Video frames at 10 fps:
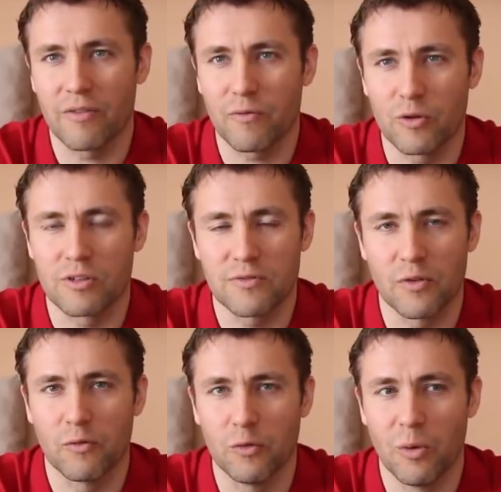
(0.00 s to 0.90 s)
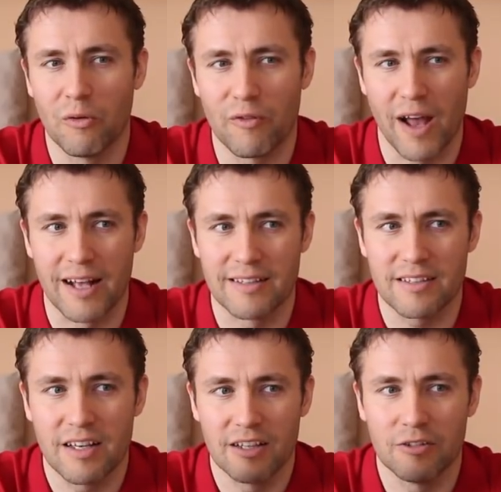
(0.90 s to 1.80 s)
of course for football
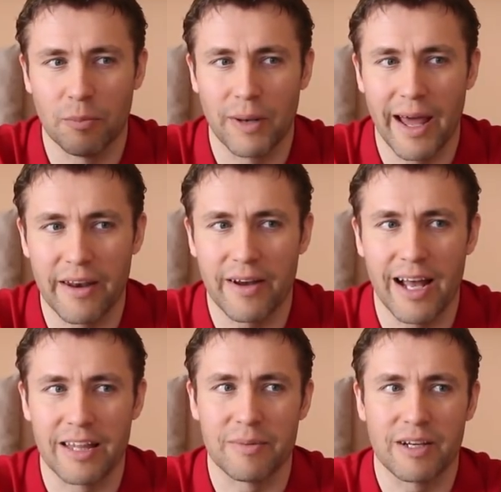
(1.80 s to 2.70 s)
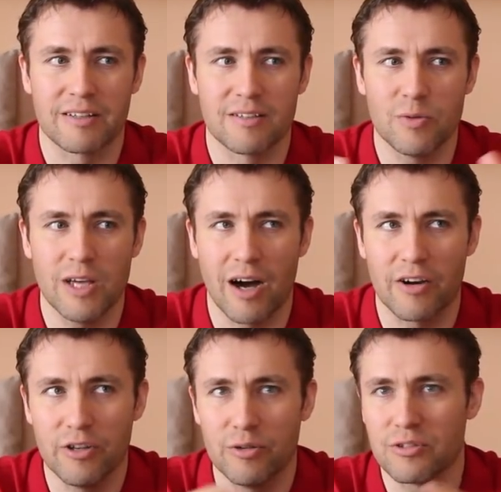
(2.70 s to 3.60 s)
fans to plan ahead because we are
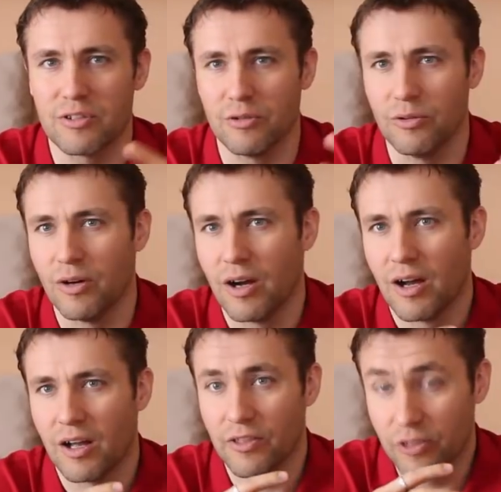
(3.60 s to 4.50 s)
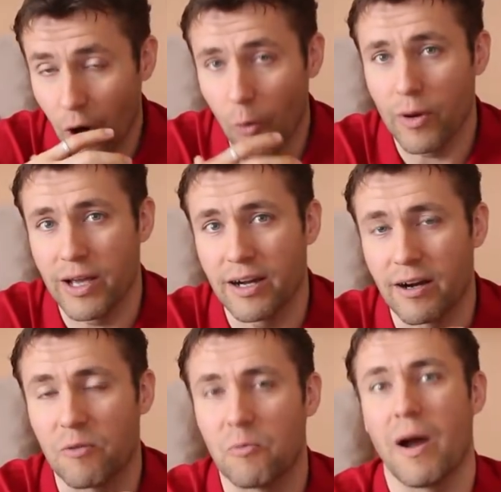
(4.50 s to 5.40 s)
used to
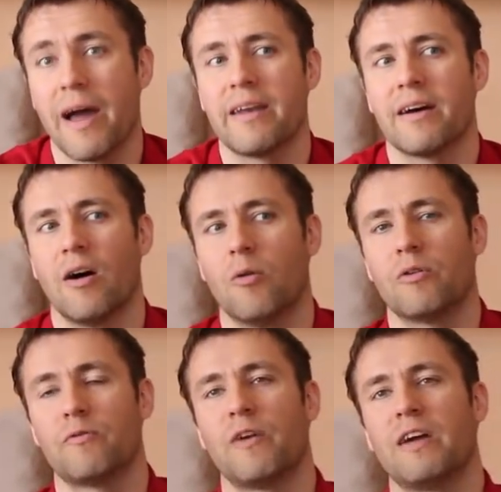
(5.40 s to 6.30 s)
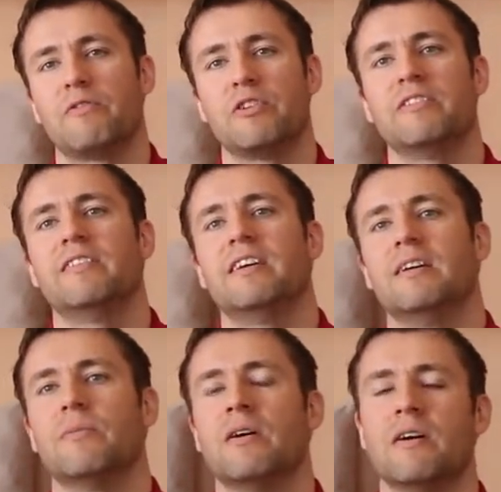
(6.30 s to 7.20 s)
knowing when our favorite
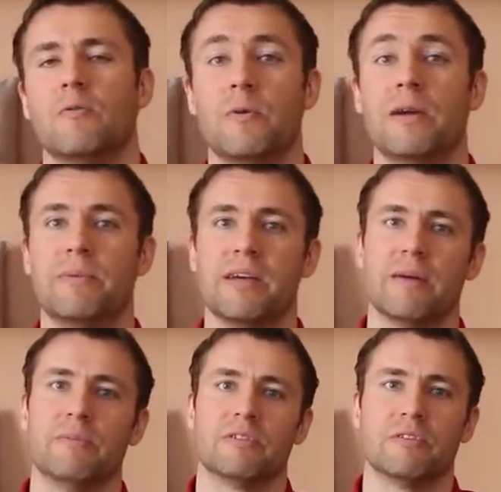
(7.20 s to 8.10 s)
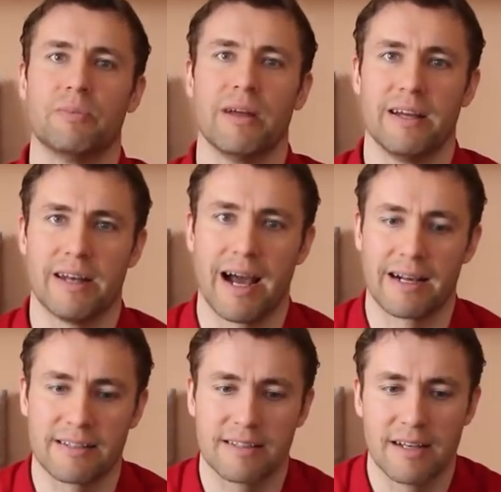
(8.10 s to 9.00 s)
team will be able to play
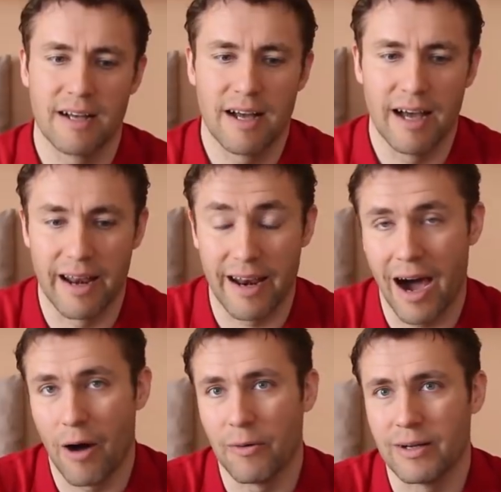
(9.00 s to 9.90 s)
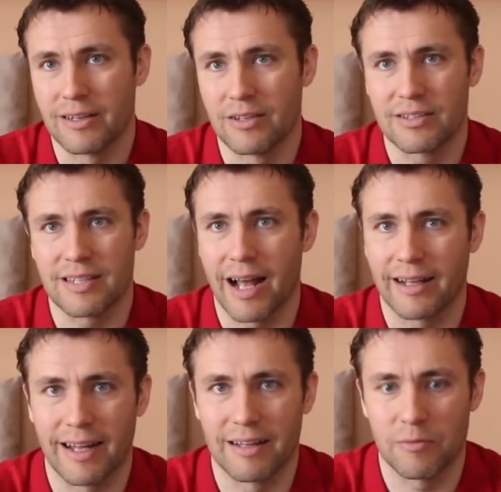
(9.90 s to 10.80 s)
next and now it looks
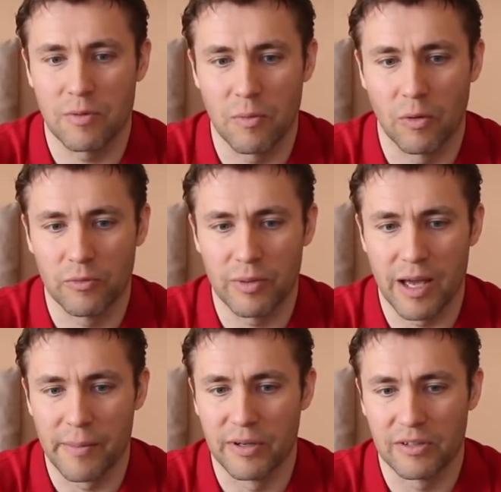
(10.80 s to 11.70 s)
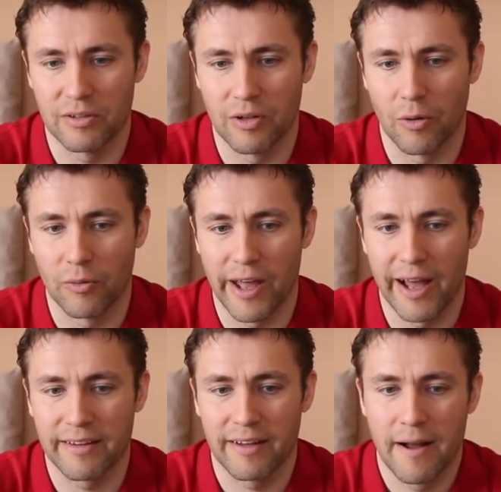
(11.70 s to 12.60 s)
like that we won't be able to know
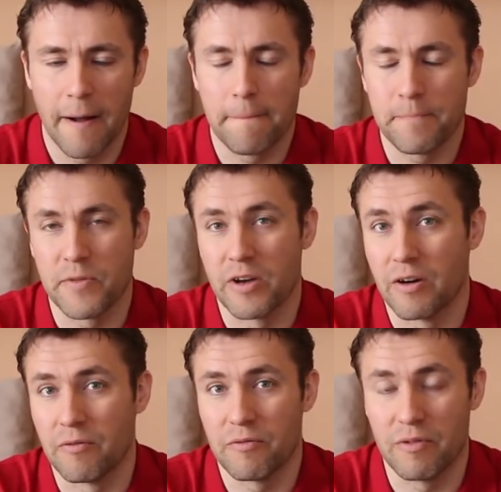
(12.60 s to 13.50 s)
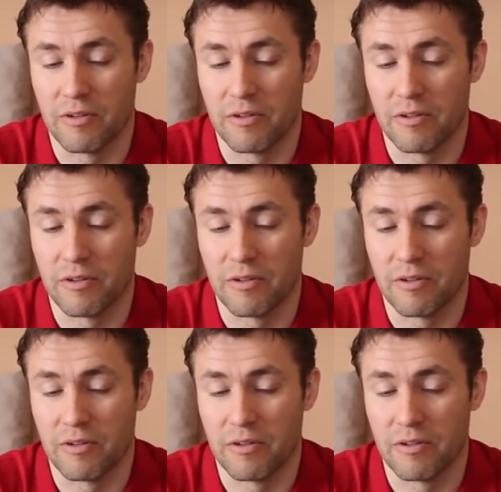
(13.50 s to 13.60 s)
that uh,